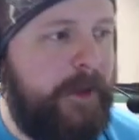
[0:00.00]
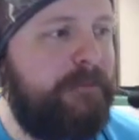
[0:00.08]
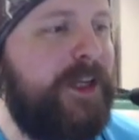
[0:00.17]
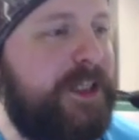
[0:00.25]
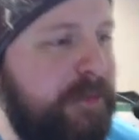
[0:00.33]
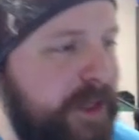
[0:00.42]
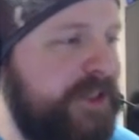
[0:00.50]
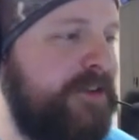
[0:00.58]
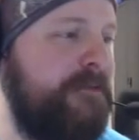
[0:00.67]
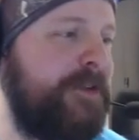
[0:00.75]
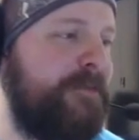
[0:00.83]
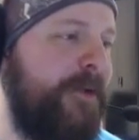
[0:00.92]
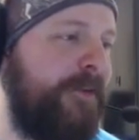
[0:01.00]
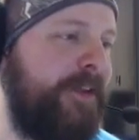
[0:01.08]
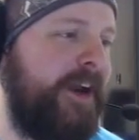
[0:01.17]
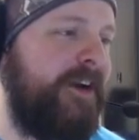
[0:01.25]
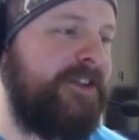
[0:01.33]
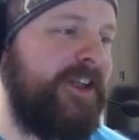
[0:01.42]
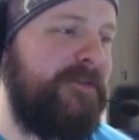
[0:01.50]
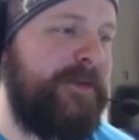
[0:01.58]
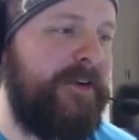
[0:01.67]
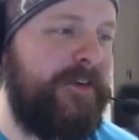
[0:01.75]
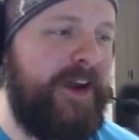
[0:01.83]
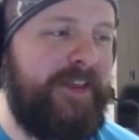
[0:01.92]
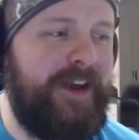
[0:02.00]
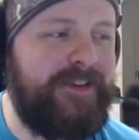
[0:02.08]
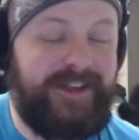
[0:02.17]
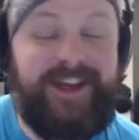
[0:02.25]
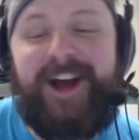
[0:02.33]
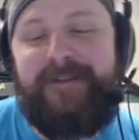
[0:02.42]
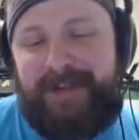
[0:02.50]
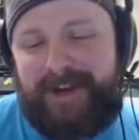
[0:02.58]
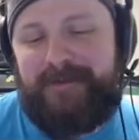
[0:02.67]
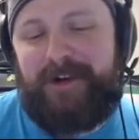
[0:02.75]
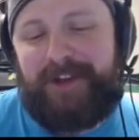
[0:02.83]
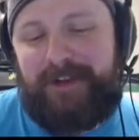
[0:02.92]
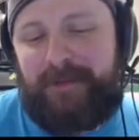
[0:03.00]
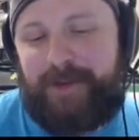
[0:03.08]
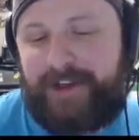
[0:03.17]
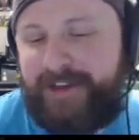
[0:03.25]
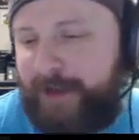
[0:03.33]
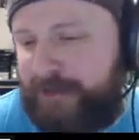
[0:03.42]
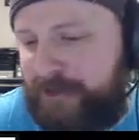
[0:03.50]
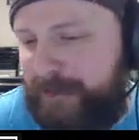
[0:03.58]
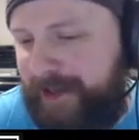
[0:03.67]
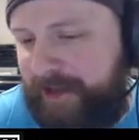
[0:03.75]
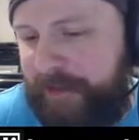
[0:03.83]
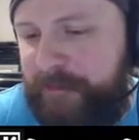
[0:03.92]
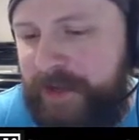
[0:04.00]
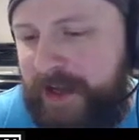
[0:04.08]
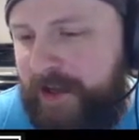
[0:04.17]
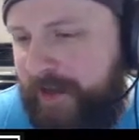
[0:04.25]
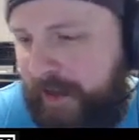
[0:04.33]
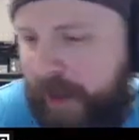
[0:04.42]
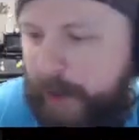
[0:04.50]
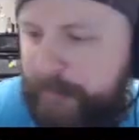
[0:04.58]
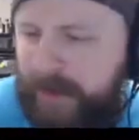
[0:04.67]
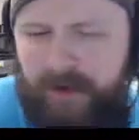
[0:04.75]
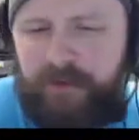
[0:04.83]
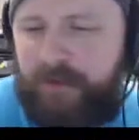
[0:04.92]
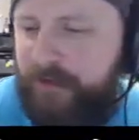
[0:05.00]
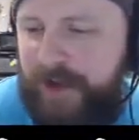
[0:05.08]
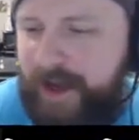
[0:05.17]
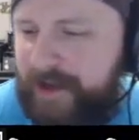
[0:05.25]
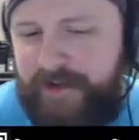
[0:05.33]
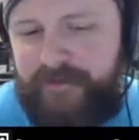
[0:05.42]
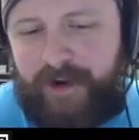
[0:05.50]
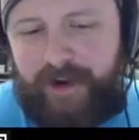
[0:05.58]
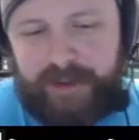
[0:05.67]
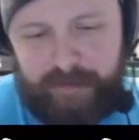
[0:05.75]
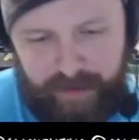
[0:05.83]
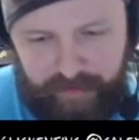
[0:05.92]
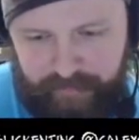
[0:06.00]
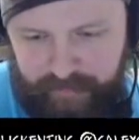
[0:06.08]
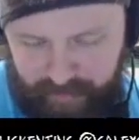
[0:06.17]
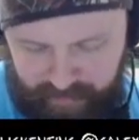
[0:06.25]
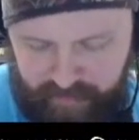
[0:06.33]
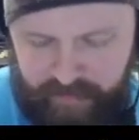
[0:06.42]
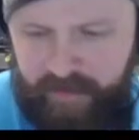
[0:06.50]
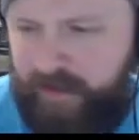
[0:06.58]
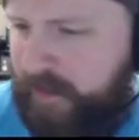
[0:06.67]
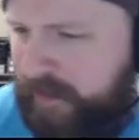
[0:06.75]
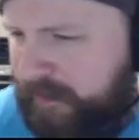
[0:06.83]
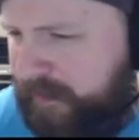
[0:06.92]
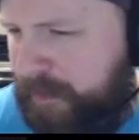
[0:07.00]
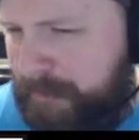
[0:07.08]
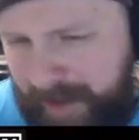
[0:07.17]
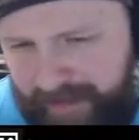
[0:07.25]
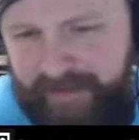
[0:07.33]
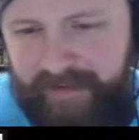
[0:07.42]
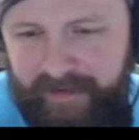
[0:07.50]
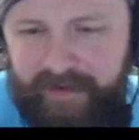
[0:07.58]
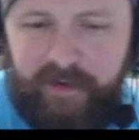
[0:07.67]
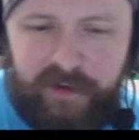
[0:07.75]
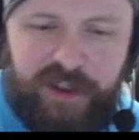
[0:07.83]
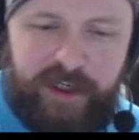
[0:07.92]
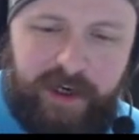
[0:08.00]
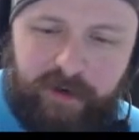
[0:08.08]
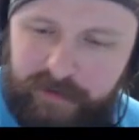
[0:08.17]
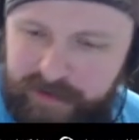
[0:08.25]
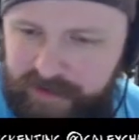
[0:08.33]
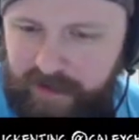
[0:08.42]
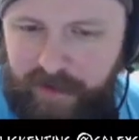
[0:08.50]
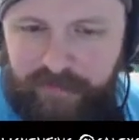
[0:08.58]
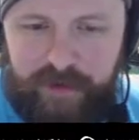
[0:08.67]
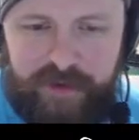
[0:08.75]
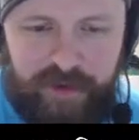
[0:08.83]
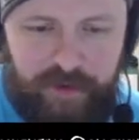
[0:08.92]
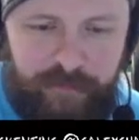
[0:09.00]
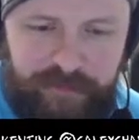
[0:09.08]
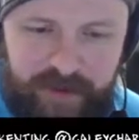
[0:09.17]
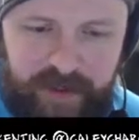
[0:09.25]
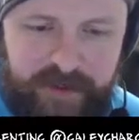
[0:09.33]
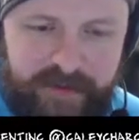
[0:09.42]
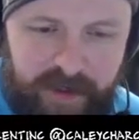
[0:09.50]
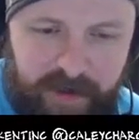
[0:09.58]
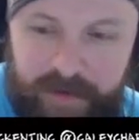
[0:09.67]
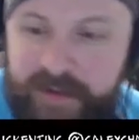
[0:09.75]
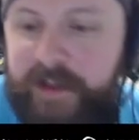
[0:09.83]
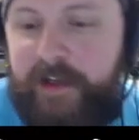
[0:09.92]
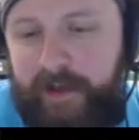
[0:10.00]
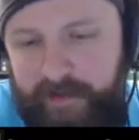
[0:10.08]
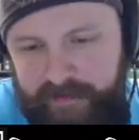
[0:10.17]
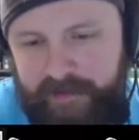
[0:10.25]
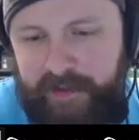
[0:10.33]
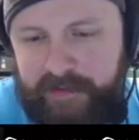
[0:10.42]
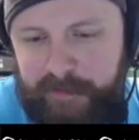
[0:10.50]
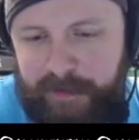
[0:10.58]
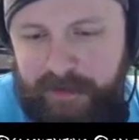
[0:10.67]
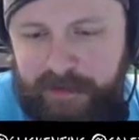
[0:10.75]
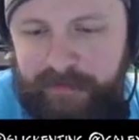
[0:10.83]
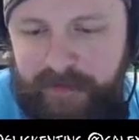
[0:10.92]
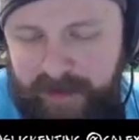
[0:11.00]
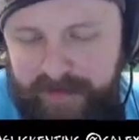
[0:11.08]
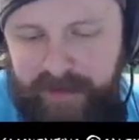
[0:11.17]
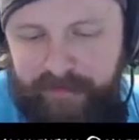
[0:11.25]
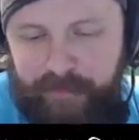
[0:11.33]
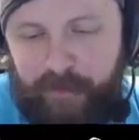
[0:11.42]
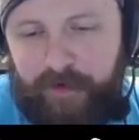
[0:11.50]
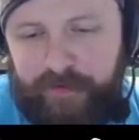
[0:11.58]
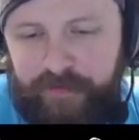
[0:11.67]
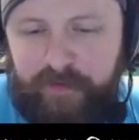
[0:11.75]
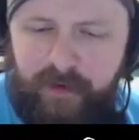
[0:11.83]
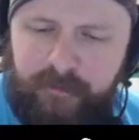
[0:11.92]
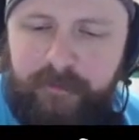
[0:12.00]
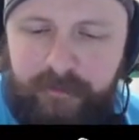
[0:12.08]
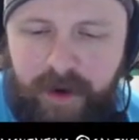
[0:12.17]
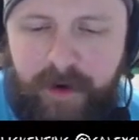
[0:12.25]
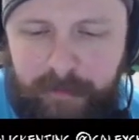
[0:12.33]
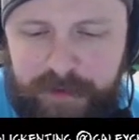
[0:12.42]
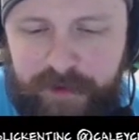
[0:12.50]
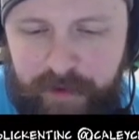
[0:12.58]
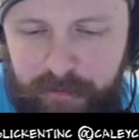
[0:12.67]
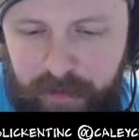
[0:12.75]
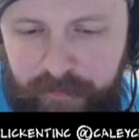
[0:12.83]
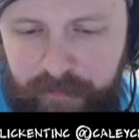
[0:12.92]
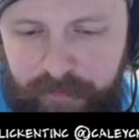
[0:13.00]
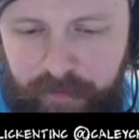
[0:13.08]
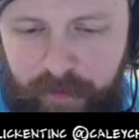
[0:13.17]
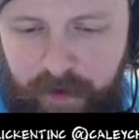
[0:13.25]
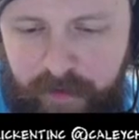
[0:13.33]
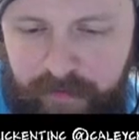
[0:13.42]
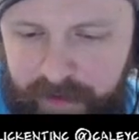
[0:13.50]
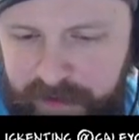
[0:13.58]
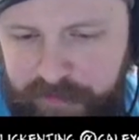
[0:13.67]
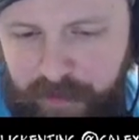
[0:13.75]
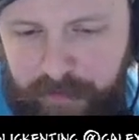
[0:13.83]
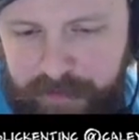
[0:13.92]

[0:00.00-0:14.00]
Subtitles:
Please stream us to Molten Energy. That'll be over 9,000. Yeah, me and Molten have a really good time streaming together. I don't know if he had any VODs, but if he might, and you can check it out because that's a lot of fun too. He's gonna be doing some fan stuff for us. I'm sure he will for Viking Squad,